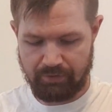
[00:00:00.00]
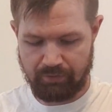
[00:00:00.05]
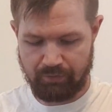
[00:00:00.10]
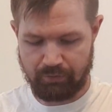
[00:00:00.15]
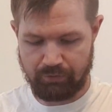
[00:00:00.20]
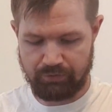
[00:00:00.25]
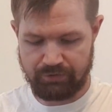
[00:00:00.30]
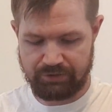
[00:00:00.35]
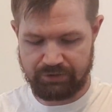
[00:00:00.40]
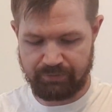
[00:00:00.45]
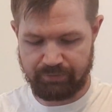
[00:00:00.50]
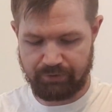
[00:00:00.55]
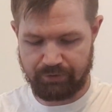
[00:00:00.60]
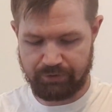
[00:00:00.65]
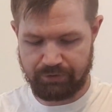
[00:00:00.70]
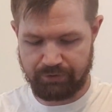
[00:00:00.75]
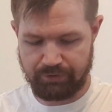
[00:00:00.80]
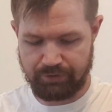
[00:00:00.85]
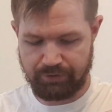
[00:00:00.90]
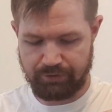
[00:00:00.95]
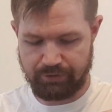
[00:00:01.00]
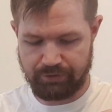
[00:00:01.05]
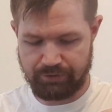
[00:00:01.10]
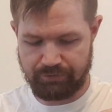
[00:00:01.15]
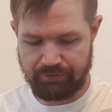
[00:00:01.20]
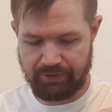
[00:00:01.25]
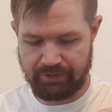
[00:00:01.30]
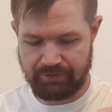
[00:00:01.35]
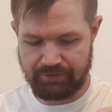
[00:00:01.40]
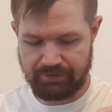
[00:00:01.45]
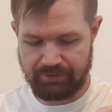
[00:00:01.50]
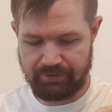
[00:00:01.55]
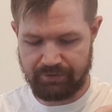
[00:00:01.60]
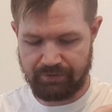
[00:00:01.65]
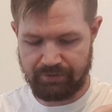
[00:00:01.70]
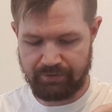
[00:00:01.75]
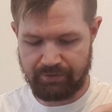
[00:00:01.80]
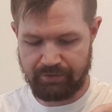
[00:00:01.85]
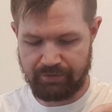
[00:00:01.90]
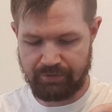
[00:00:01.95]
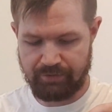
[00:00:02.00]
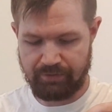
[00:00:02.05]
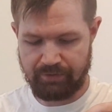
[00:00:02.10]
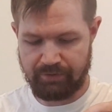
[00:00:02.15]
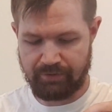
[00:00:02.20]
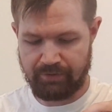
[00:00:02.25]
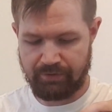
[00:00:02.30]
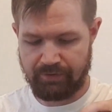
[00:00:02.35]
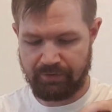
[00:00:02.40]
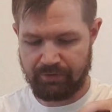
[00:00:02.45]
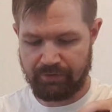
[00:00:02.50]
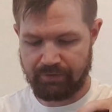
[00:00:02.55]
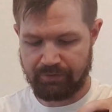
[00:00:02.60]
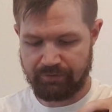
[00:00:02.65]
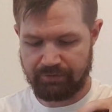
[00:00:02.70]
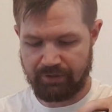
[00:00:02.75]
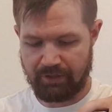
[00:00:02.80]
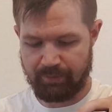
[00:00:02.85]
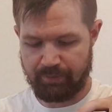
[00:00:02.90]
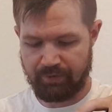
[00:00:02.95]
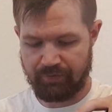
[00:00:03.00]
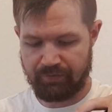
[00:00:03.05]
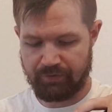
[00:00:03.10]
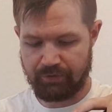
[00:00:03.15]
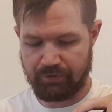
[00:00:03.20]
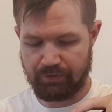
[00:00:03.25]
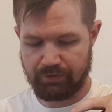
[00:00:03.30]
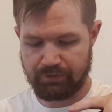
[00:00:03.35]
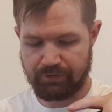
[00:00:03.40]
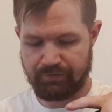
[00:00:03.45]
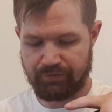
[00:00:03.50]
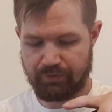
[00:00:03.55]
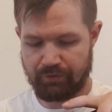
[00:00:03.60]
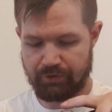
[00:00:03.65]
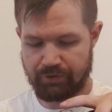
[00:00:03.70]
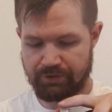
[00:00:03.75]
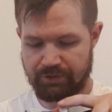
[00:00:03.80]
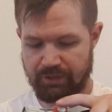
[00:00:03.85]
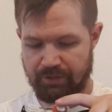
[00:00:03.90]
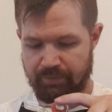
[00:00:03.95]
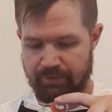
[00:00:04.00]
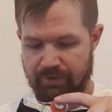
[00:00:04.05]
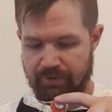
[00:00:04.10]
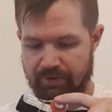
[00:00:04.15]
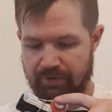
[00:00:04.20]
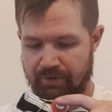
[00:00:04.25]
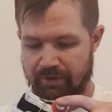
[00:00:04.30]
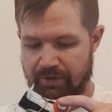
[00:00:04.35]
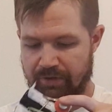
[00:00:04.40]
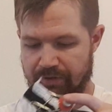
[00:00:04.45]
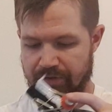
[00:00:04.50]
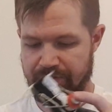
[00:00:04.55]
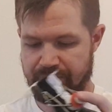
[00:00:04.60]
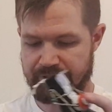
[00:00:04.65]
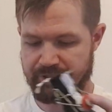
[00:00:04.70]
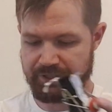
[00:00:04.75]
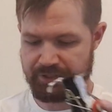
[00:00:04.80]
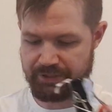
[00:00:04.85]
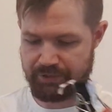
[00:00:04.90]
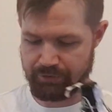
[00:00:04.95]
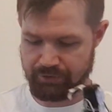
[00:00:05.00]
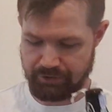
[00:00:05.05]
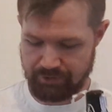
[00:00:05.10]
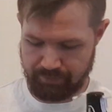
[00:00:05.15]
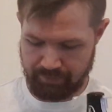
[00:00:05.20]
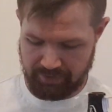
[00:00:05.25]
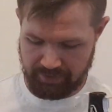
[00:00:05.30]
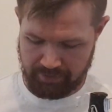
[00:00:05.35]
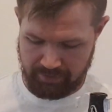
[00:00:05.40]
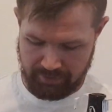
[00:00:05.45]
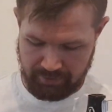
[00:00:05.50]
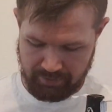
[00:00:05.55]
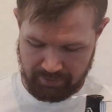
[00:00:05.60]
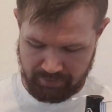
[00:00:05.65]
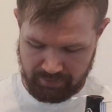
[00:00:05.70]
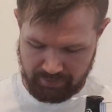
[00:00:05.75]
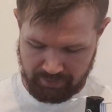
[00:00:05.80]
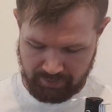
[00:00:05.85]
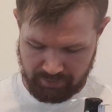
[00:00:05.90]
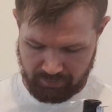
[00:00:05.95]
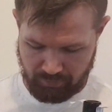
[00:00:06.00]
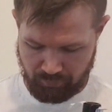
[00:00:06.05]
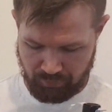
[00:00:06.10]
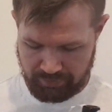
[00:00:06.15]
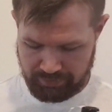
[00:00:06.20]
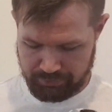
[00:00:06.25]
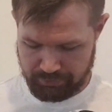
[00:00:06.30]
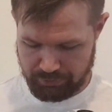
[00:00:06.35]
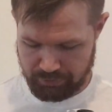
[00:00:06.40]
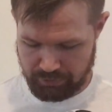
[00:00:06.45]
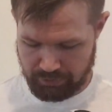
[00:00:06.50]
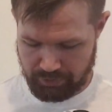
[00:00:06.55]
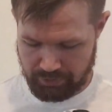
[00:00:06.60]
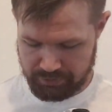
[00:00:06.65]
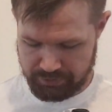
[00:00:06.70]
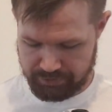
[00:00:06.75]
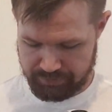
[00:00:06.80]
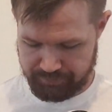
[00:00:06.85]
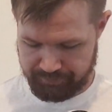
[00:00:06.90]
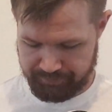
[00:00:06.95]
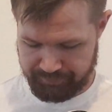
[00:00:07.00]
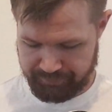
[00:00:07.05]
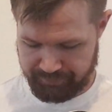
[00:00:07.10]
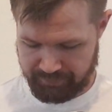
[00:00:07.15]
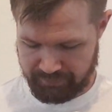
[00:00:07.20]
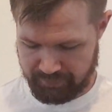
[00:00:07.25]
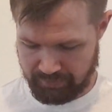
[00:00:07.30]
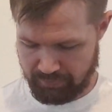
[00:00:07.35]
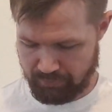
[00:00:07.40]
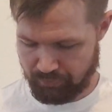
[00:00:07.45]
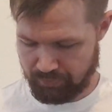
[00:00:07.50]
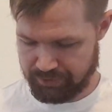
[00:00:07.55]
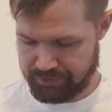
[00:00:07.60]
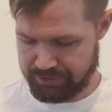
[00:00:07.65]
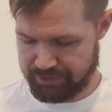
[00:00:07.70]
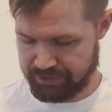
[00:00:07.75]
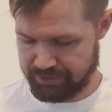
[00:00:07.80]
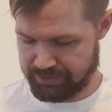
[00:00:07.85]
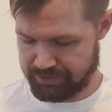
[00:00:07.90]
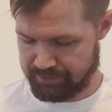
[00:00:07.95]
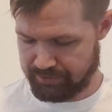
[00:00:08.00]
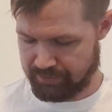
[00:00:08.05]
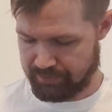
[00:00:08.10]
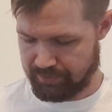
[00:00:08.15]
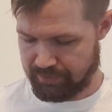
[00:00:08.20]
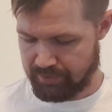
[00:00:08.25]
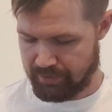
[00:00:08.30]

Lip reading: Always important to use the right type of glass, of course. And in this case, using my 1 liter glass, which is